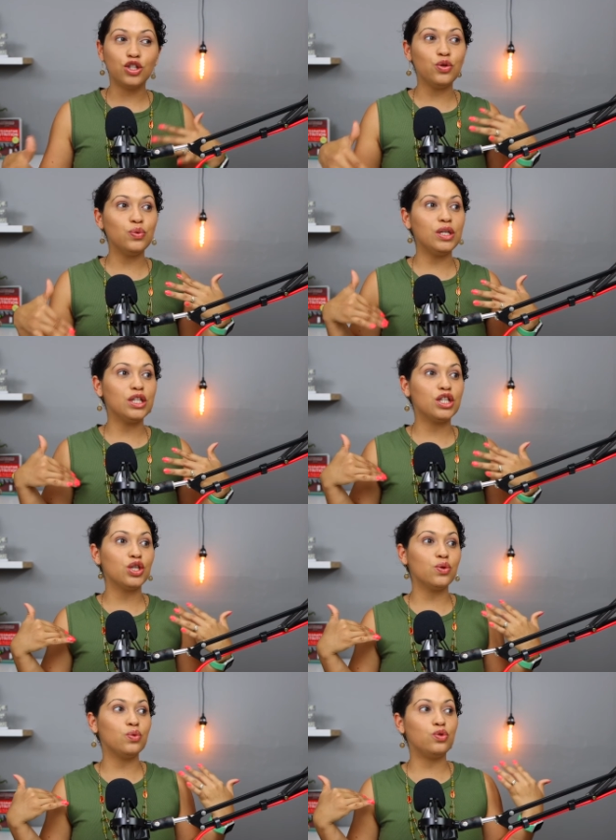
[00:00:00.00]
Do you need
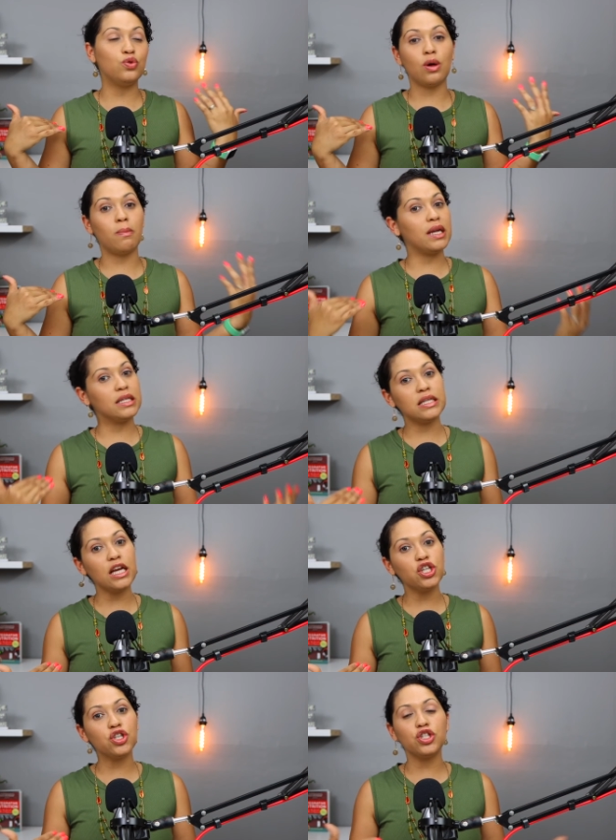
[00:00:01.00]
to do some
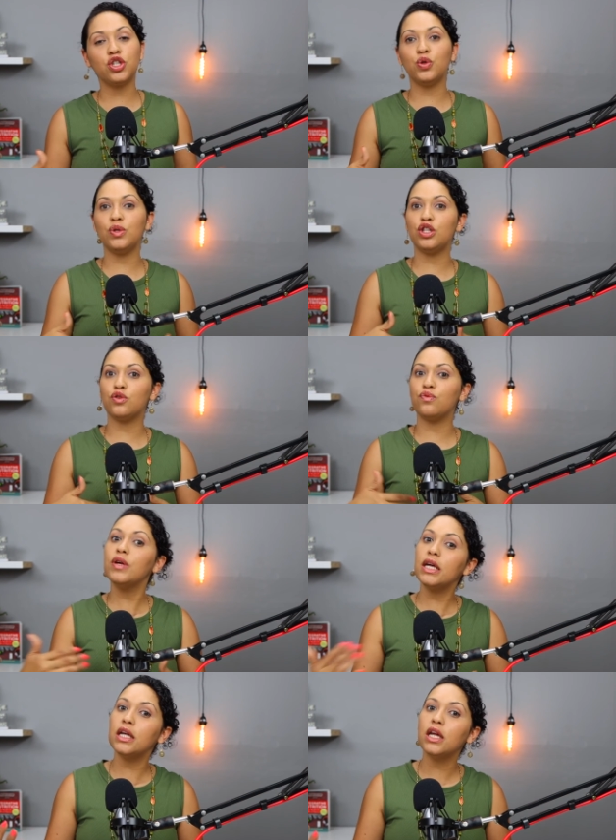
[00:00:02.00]
meditation? Do you need to
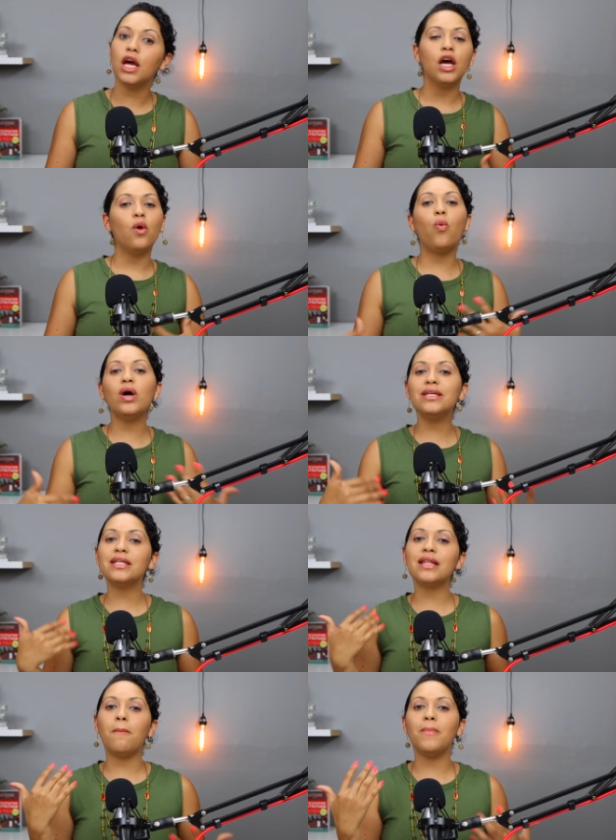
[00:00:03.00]
read? What is
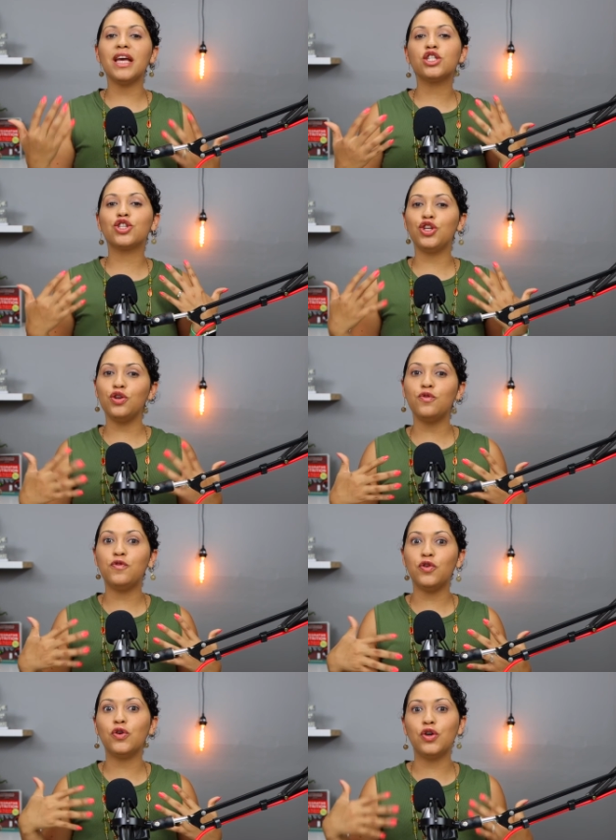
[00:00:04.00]
it that makes you
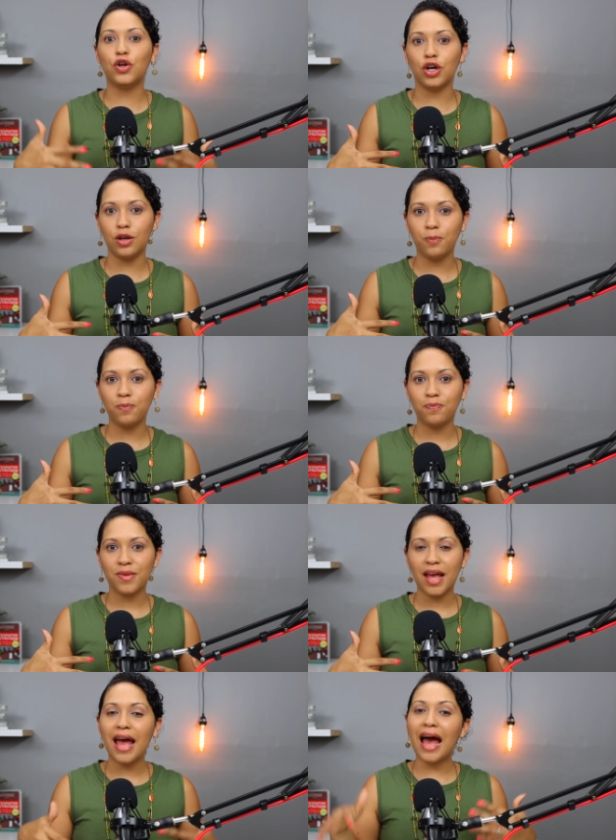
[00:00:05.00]
feel good?
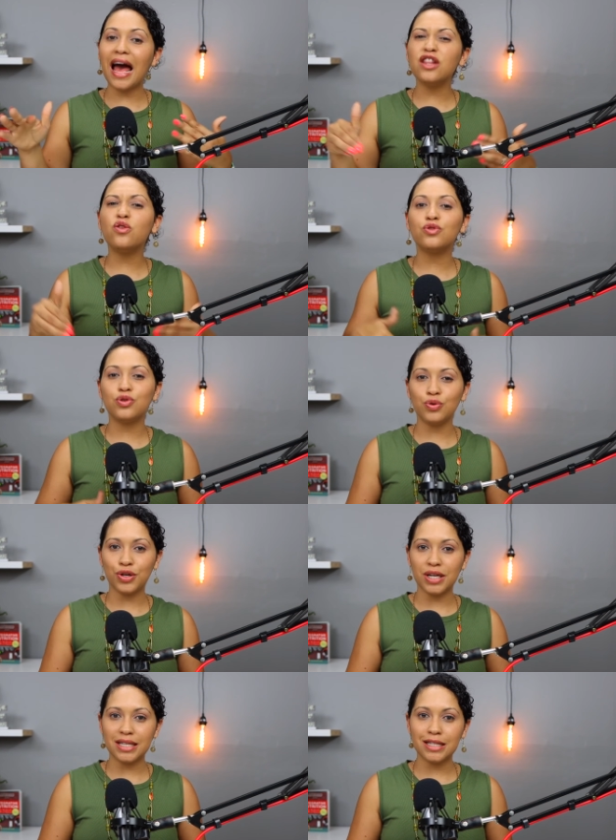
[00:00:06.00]
Add those to
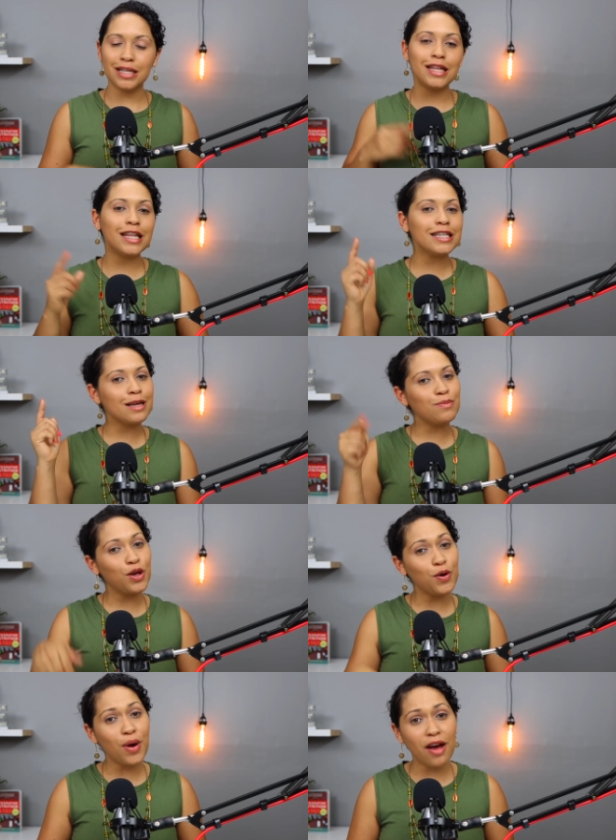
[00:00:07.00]
your list. And the next time that
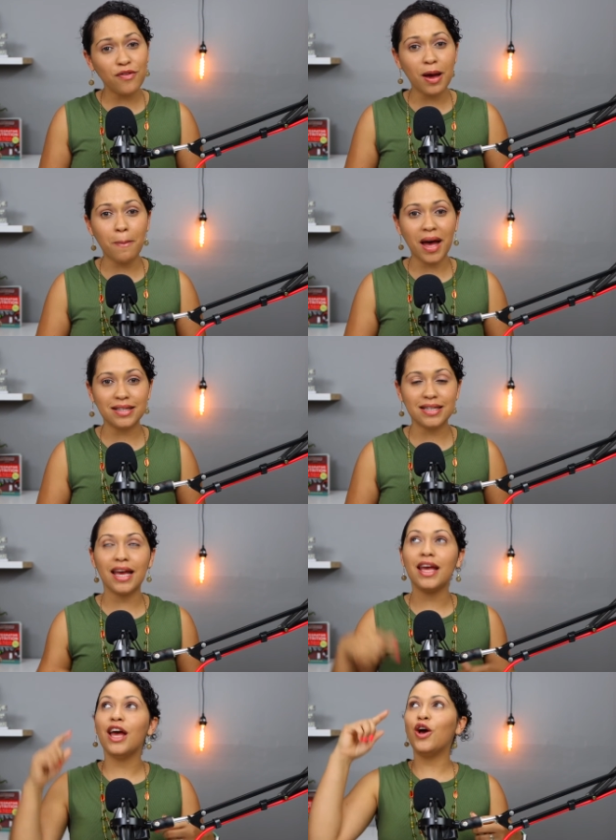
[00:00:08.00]
you're having a bad
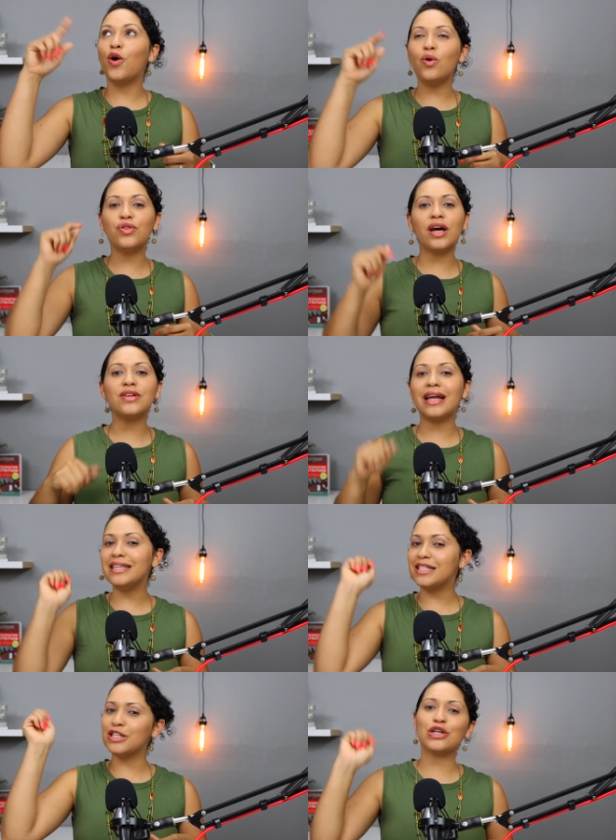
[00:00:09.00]
day, go down that
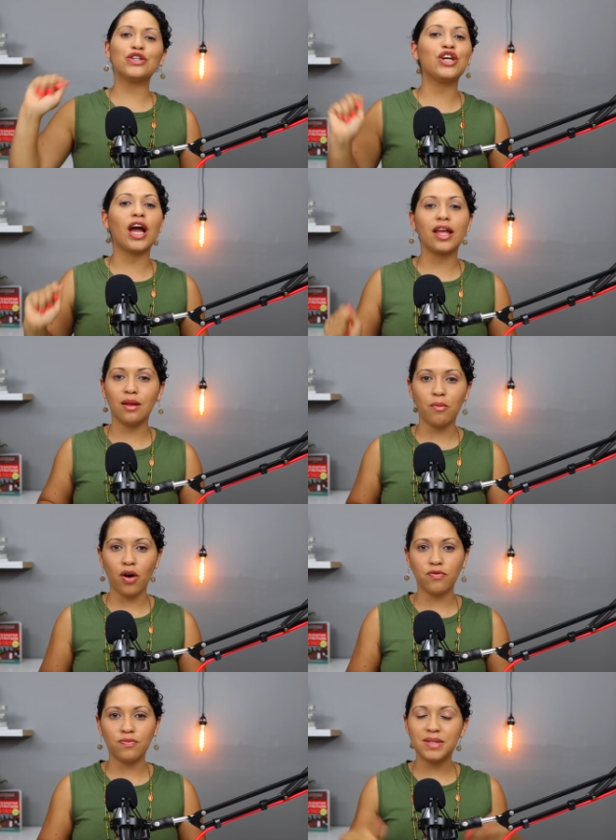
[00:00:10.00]
list and start checking them
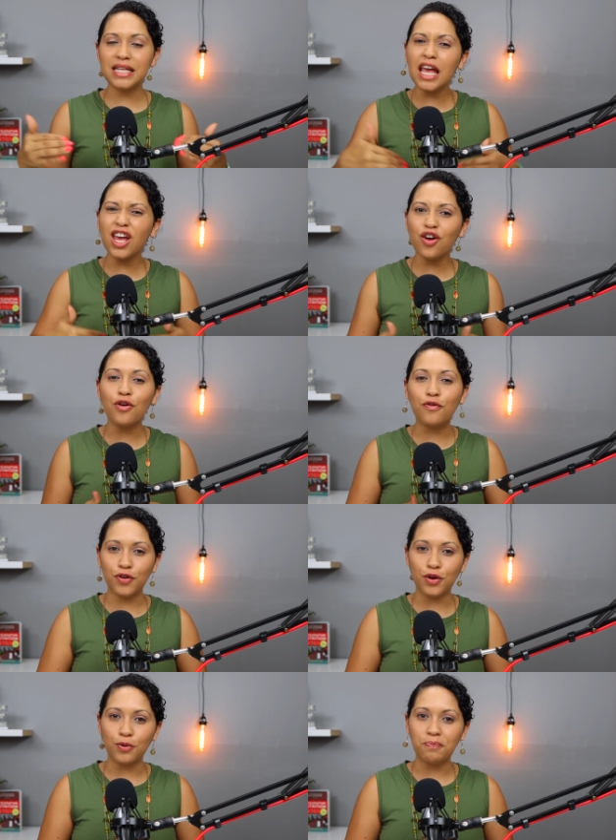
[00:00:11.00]
off. Take care of
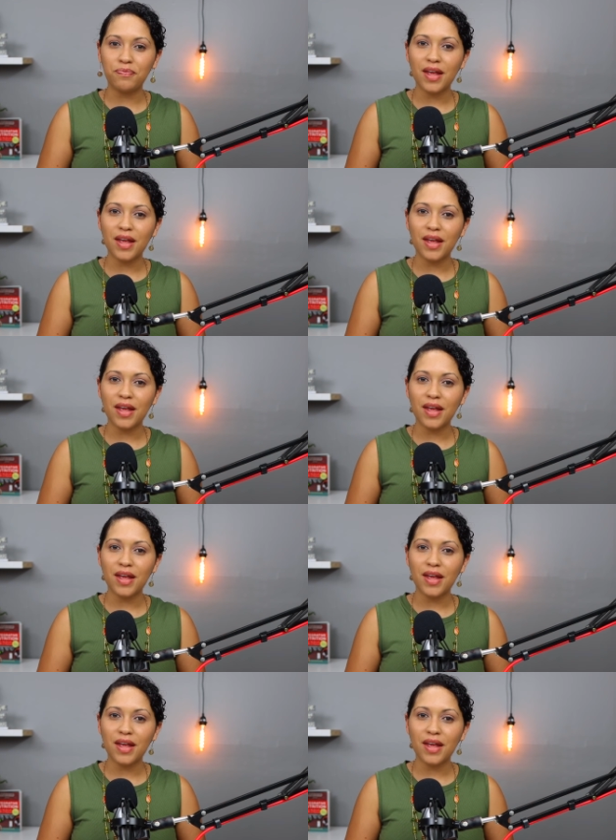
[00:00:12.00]
you,